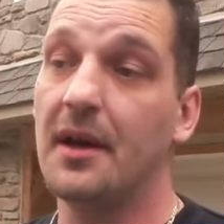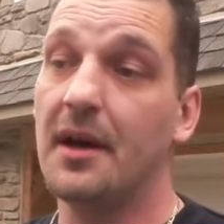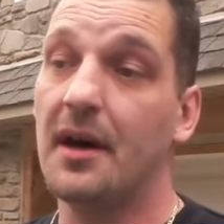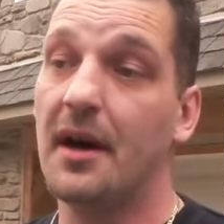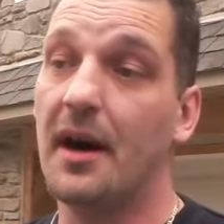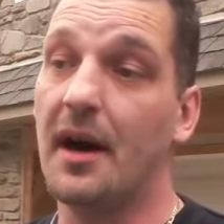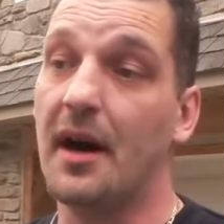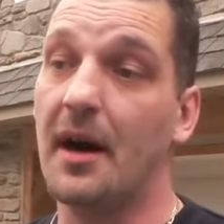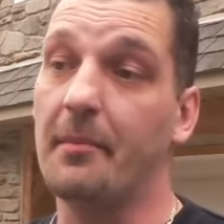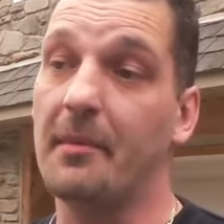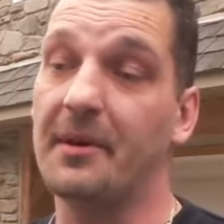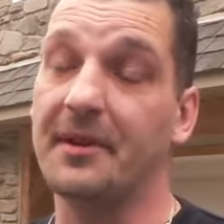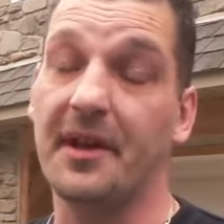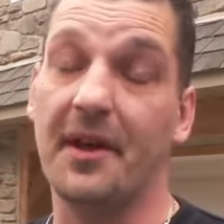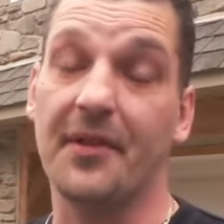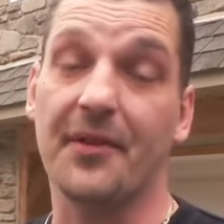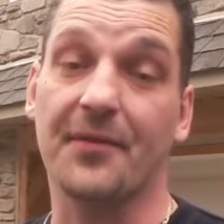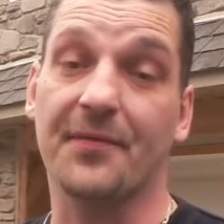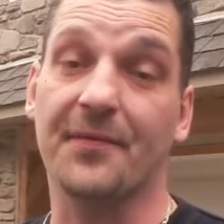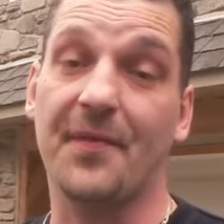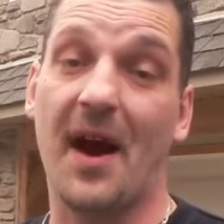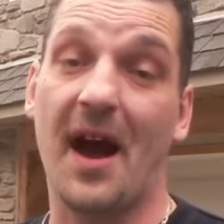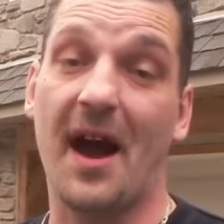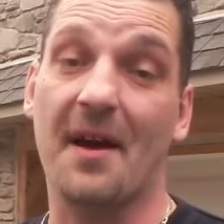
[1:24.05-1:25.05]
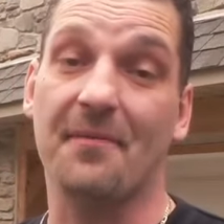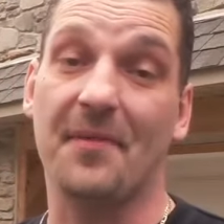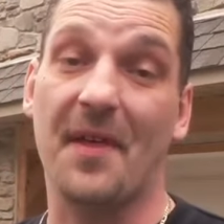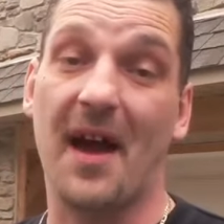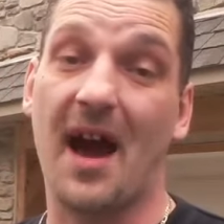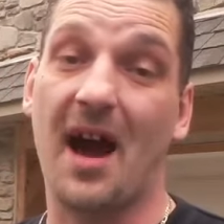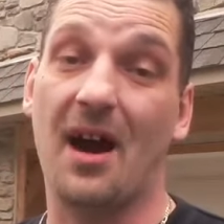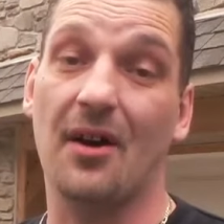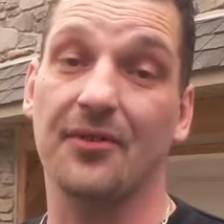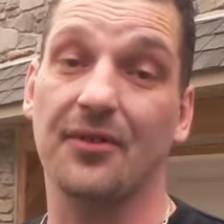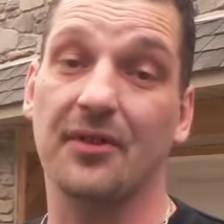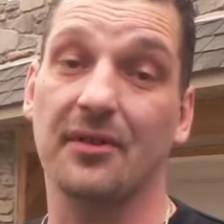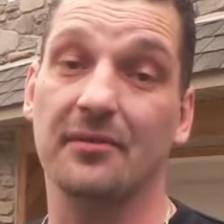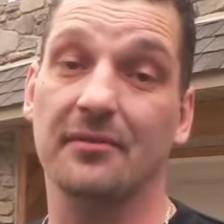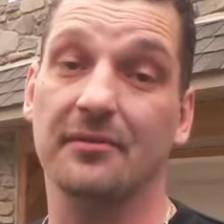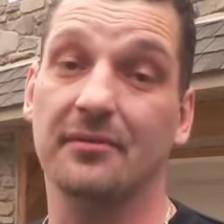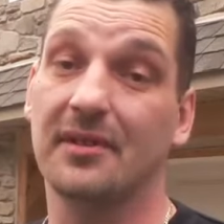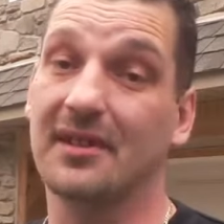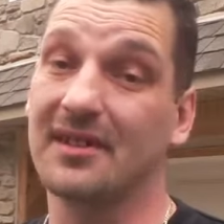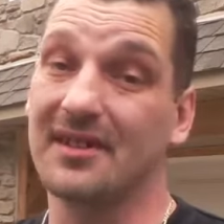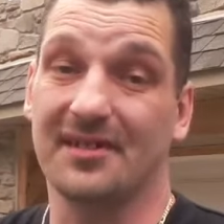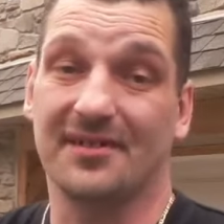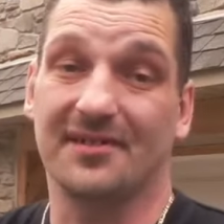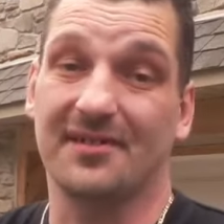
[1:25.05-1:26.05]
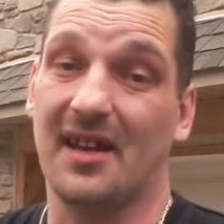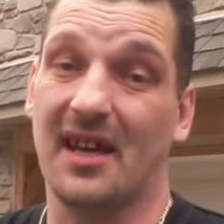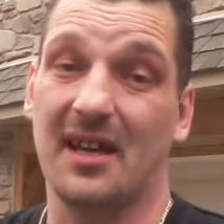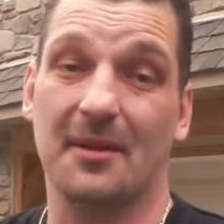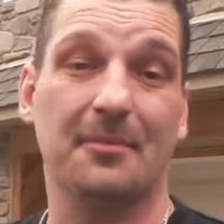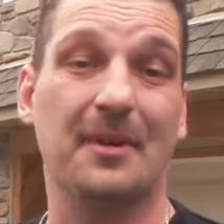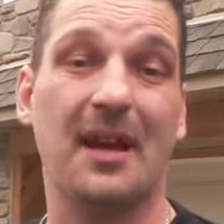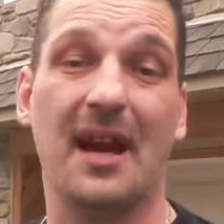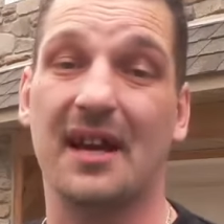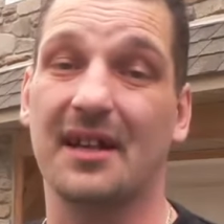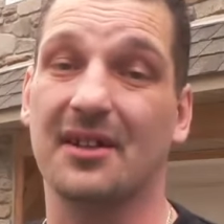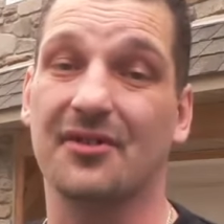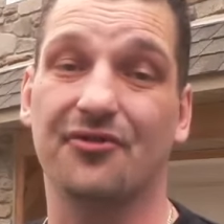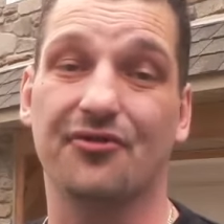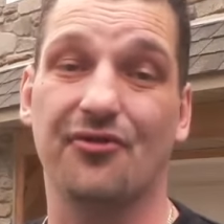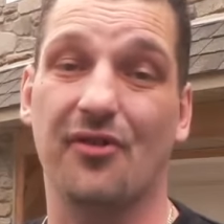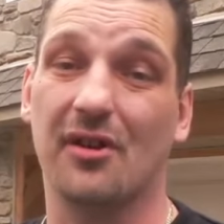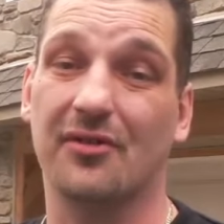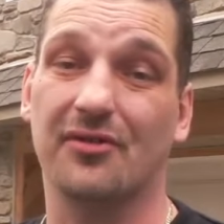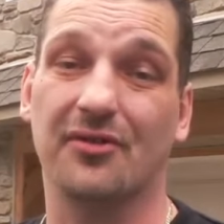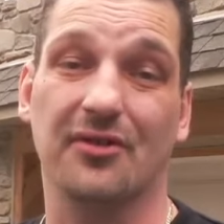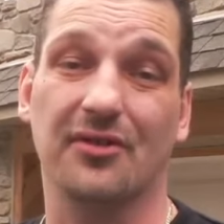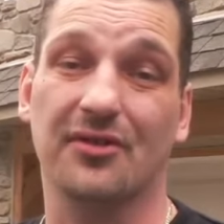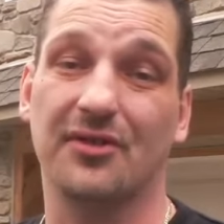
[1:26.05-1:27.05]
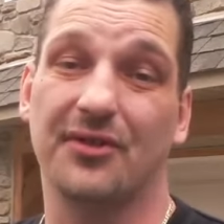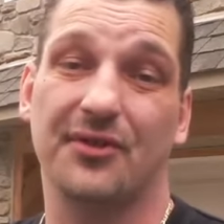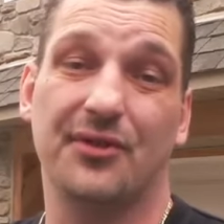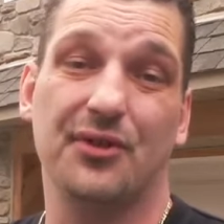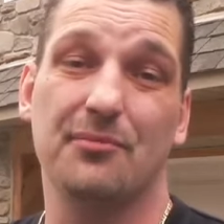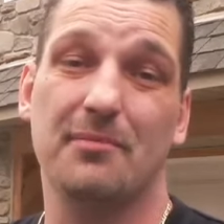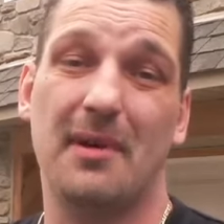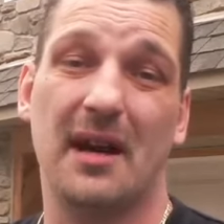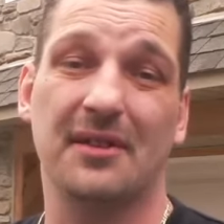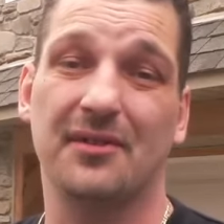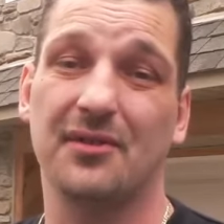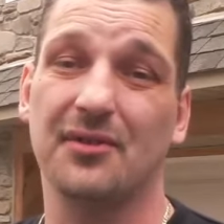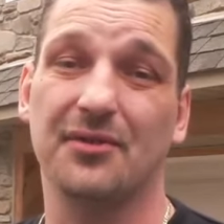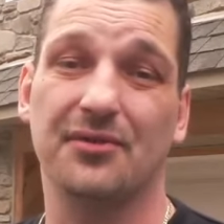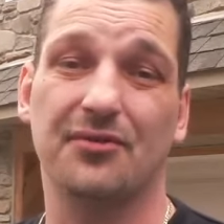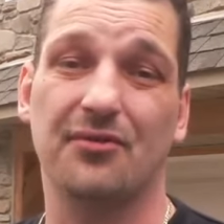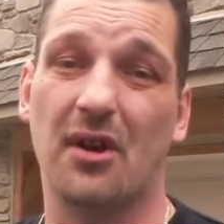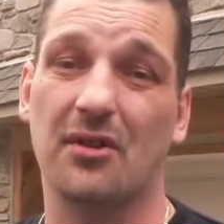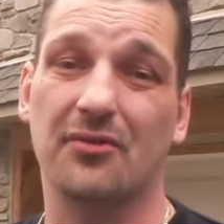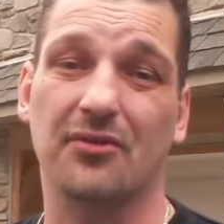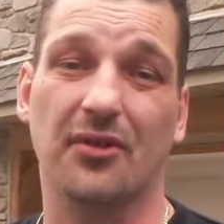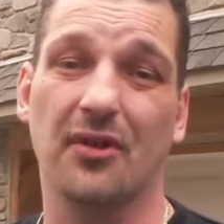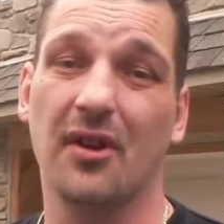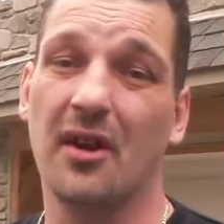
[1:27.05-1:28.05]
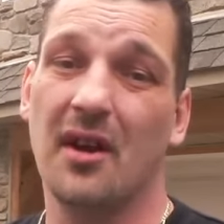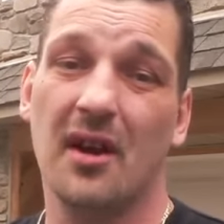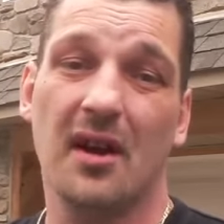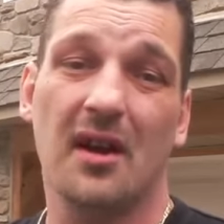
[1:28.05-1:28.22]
Another 5,000 in the same kind of structure. It's a 2x2 structure.